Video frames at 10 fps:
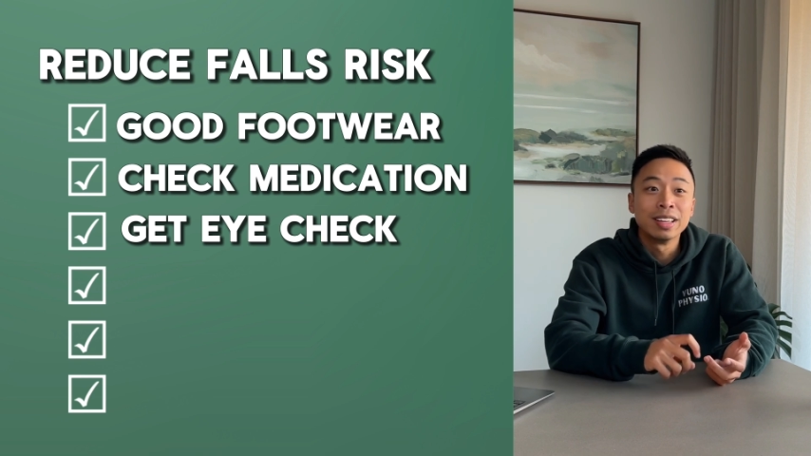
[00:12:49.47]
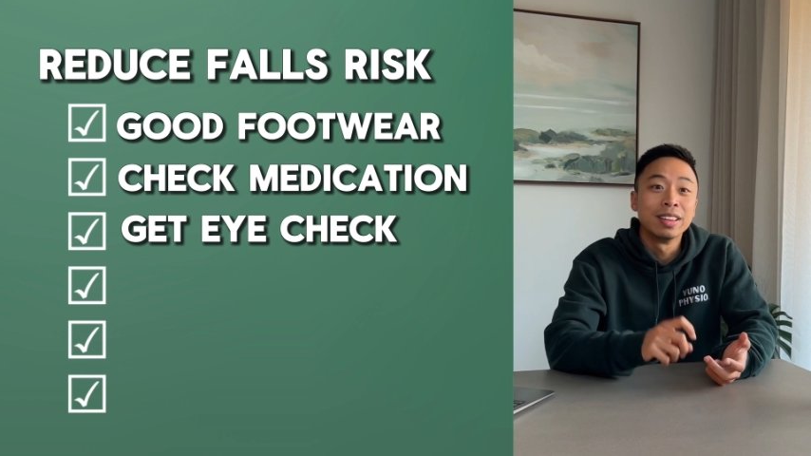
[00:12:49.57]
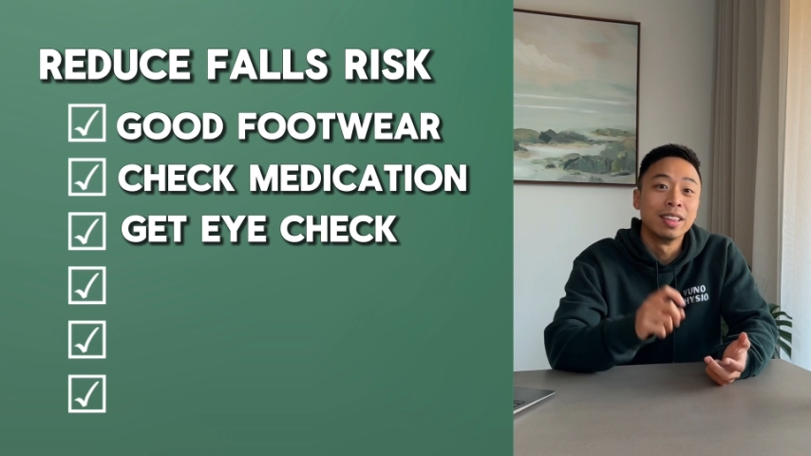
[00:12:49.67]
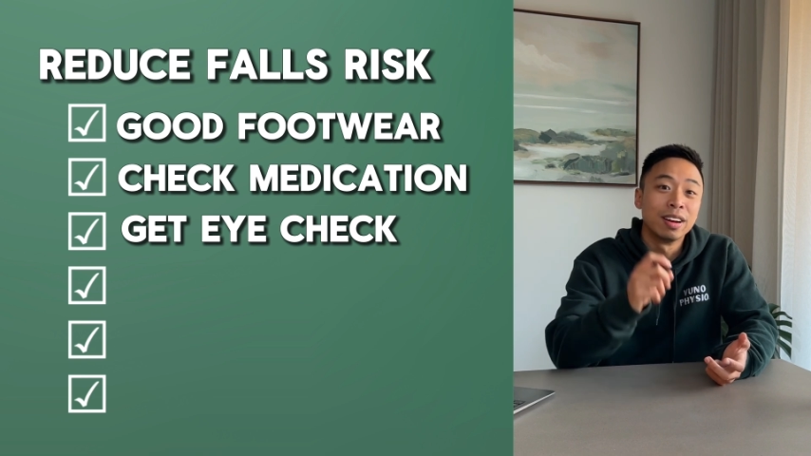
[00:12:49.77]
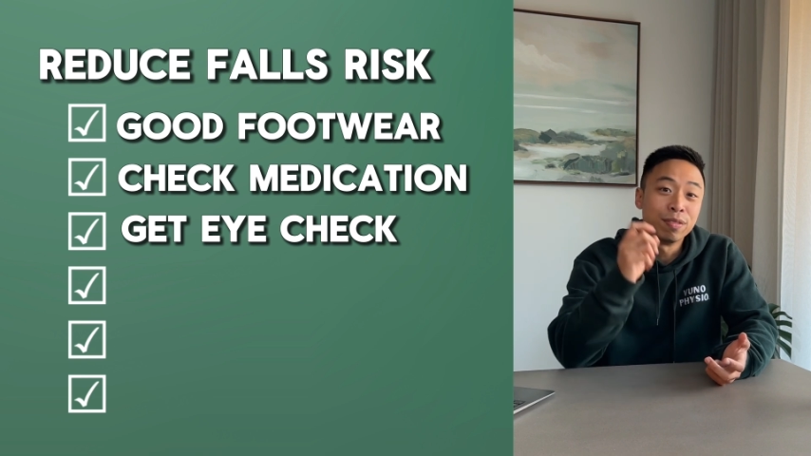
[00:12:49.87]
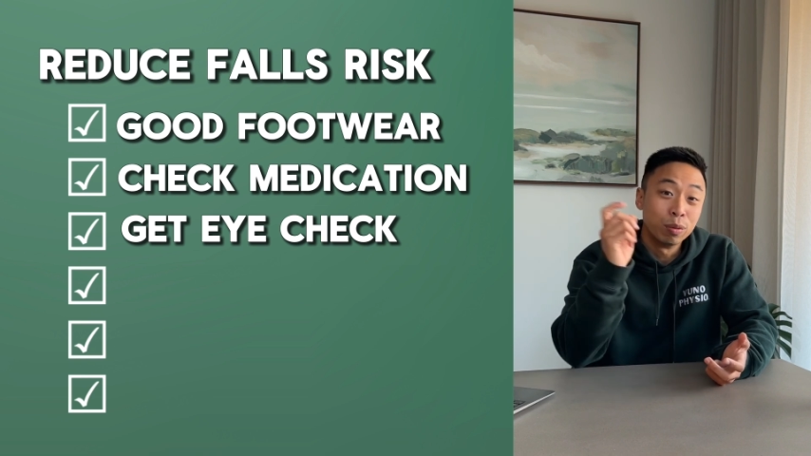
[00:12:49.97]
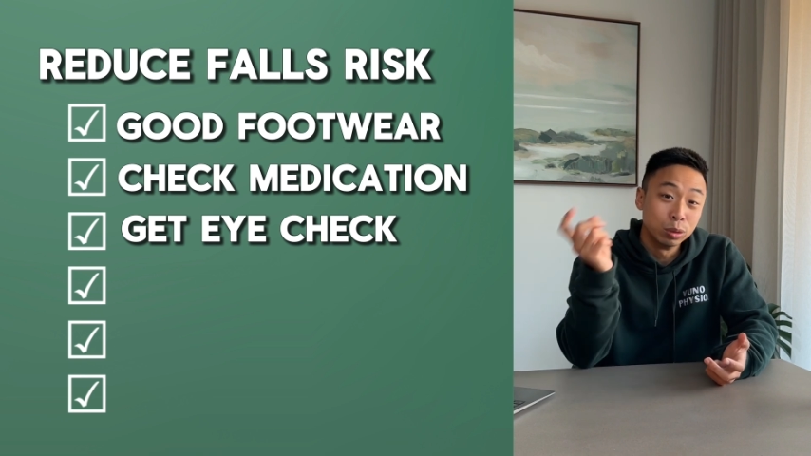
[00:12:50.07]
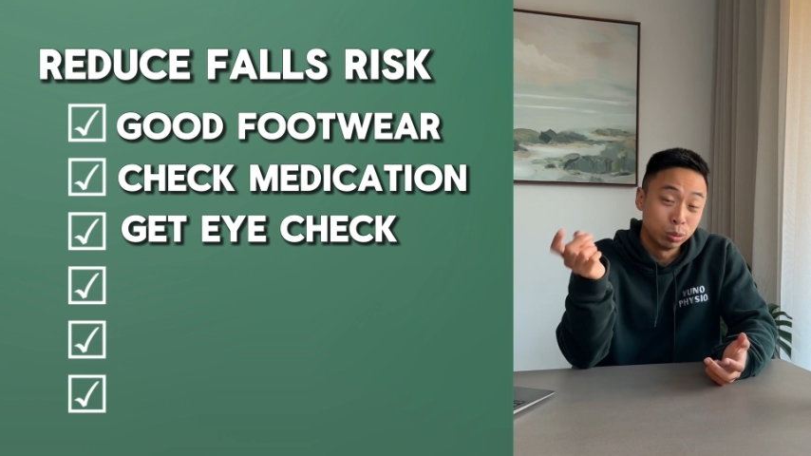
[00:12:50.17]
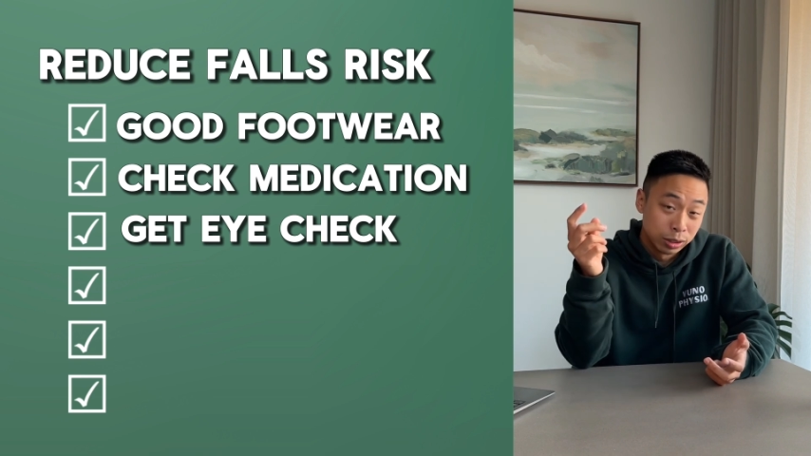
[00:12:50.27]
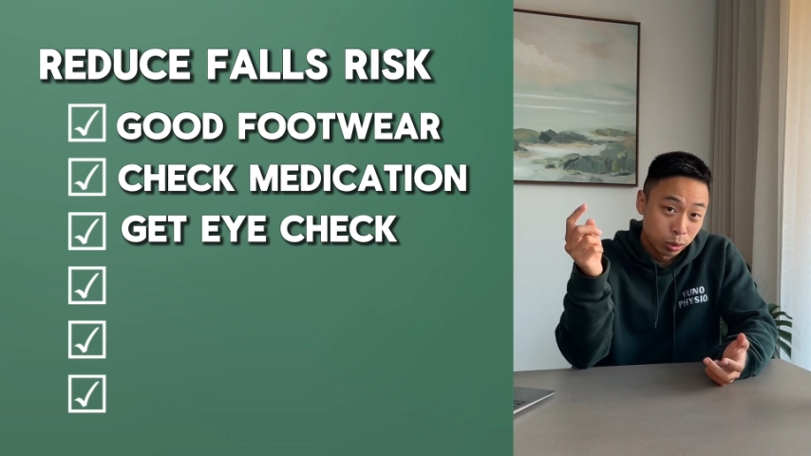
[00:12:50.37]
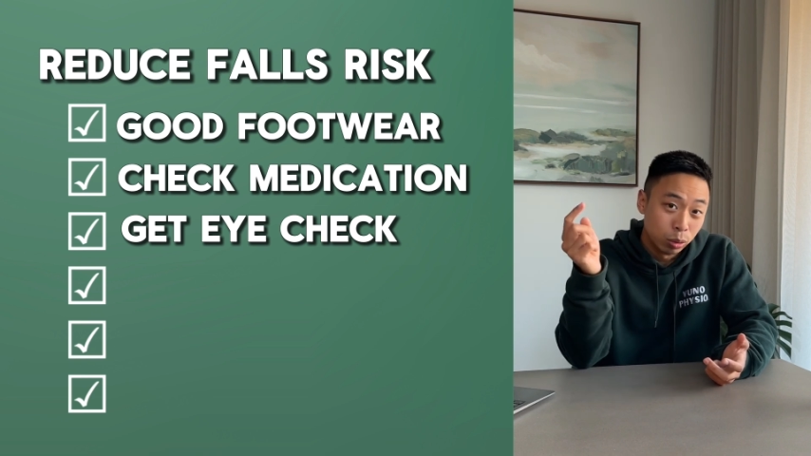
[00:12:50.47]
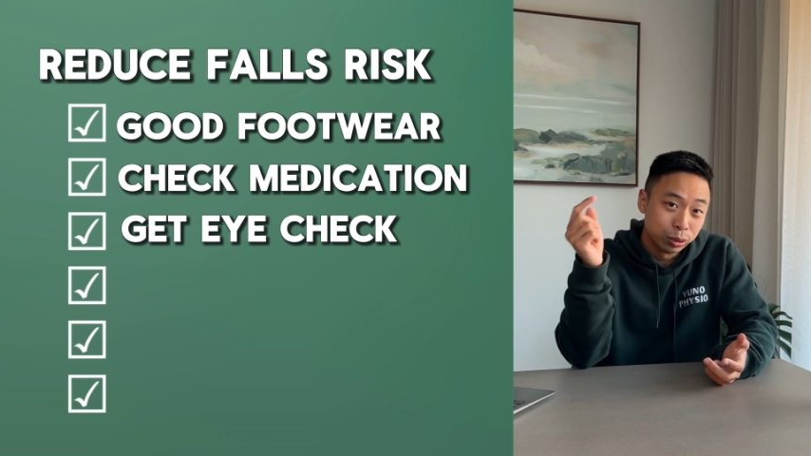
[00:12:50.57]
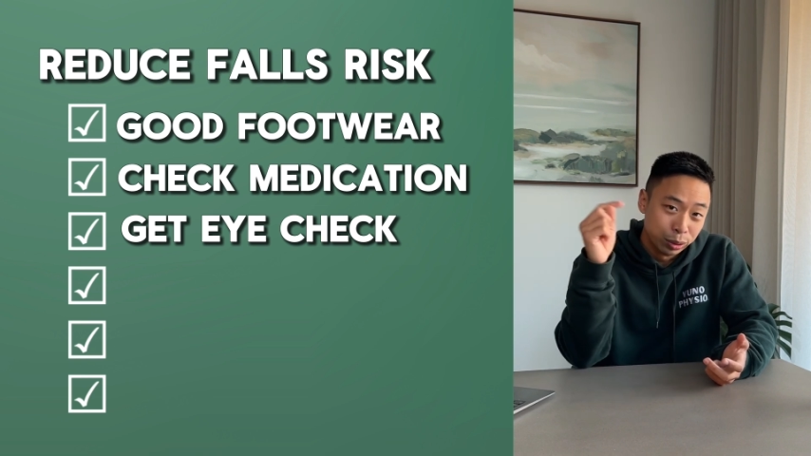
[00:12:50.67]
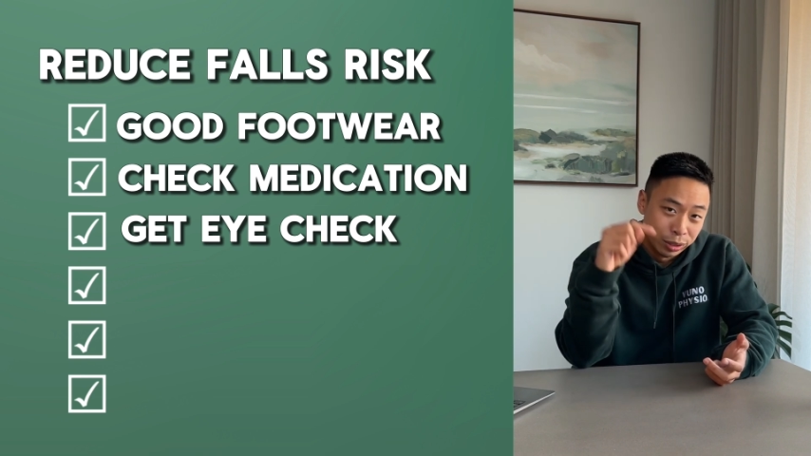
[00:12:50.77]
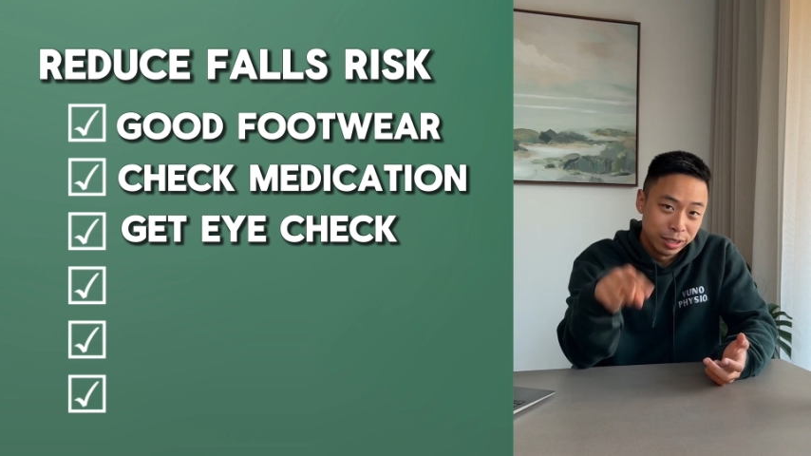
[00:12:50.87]
their falls risk
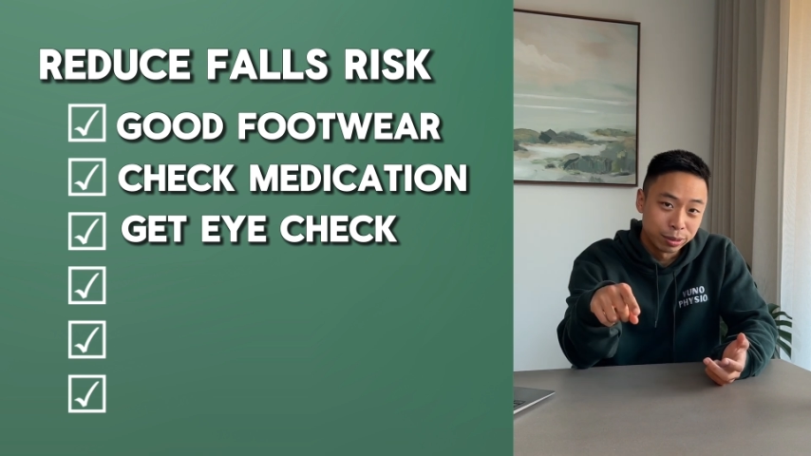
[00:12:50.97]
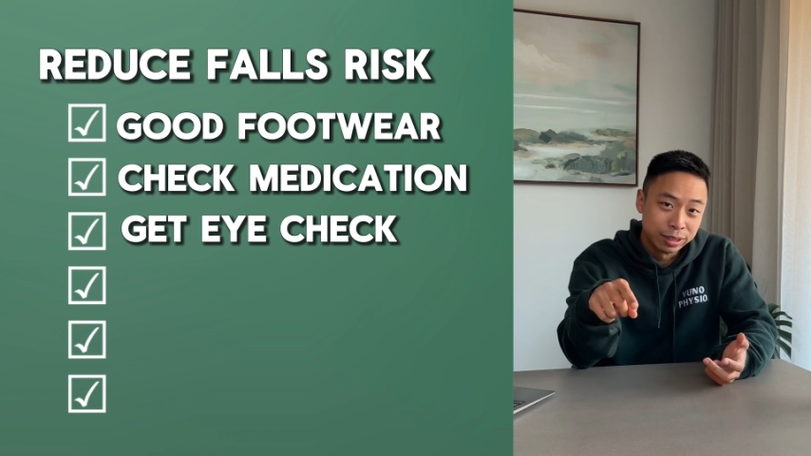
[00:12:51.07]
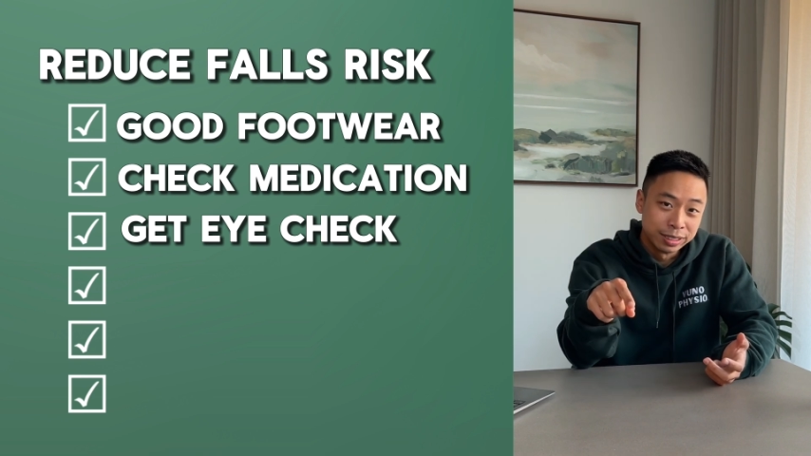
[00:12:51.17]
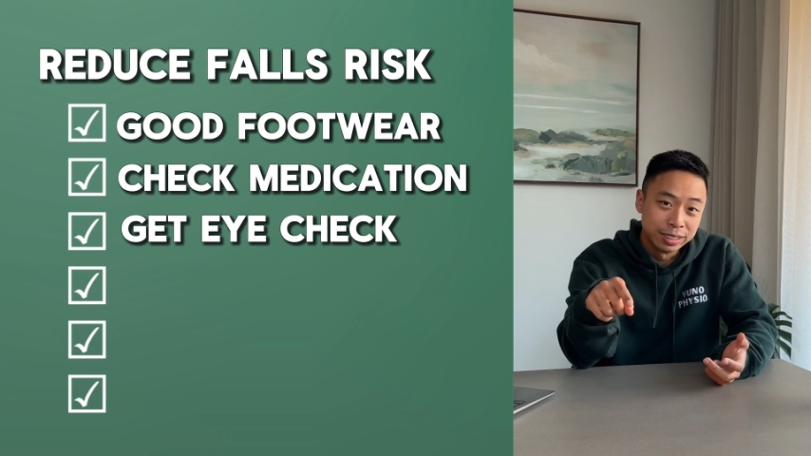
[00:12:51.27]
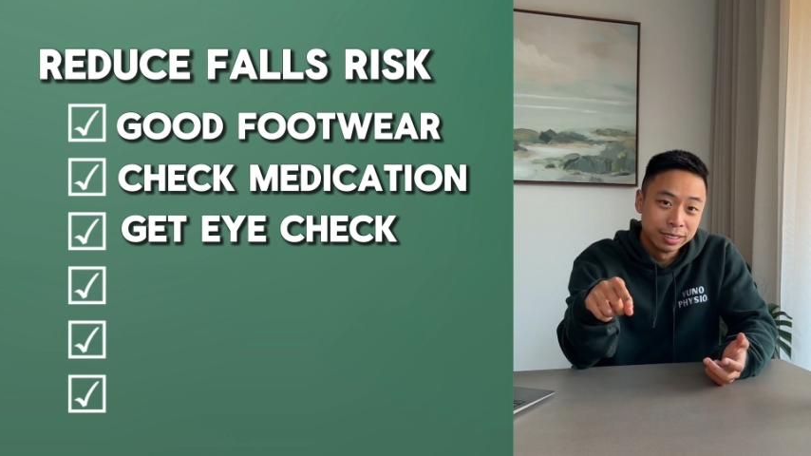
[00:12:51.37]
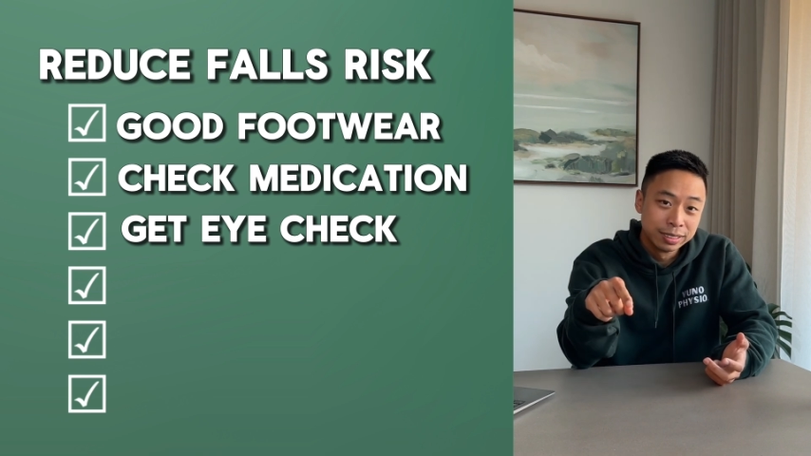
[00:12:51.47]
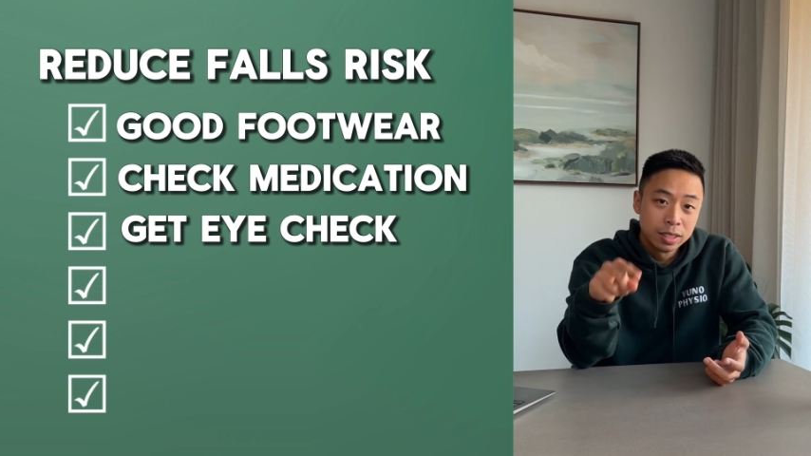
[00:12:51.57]
also decreases.